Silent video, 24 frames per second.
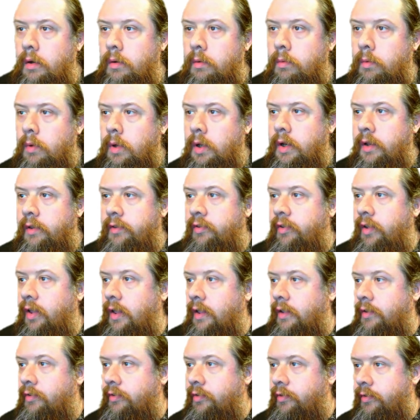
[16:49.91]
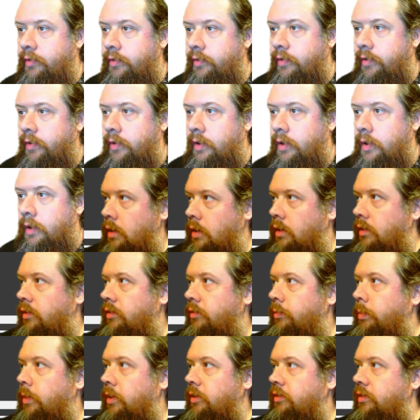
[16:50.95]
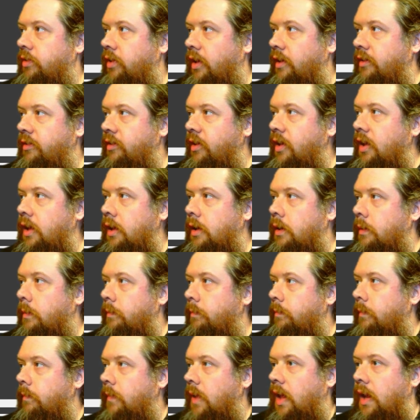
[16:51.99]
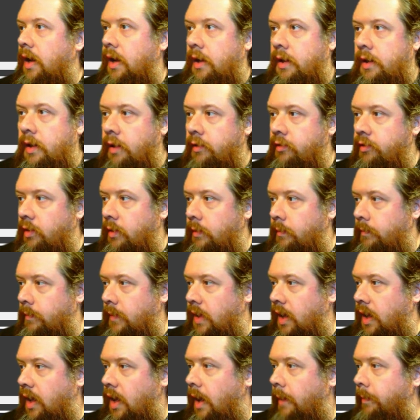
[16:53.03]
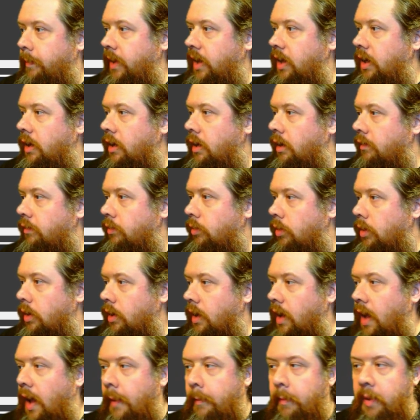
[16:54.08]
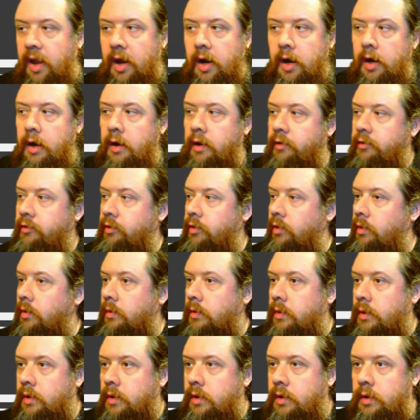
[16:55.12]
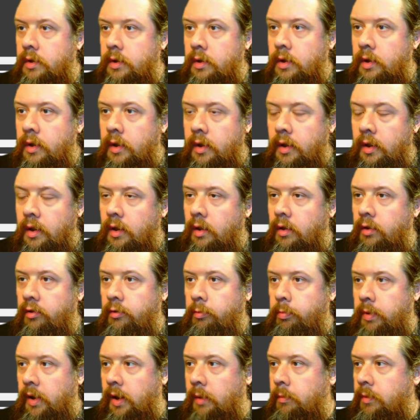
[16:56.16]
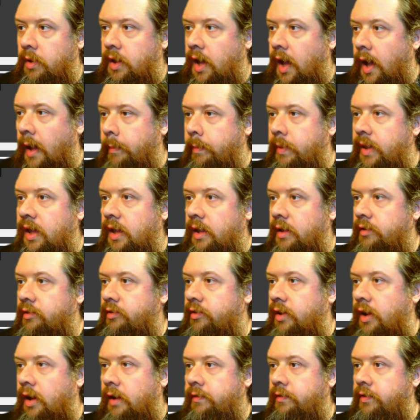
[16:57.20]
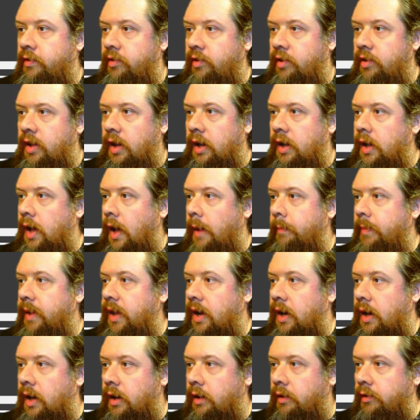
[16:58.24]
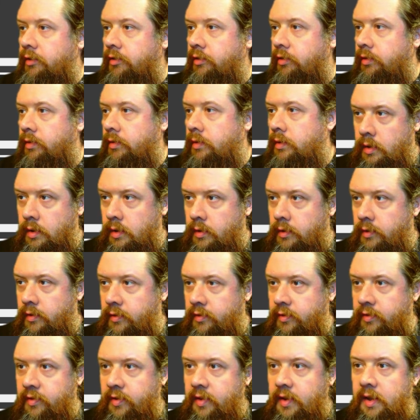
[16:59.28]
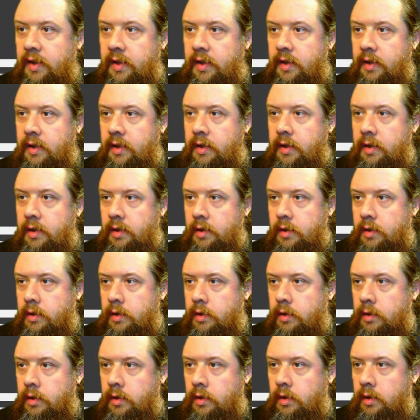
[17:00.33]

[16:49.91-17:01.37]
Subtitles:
What is this? It's supposed to say scene, and it doesn't. I copied it over on copy errors. This is a problem with copying stuff, is you get copy errors. Scene.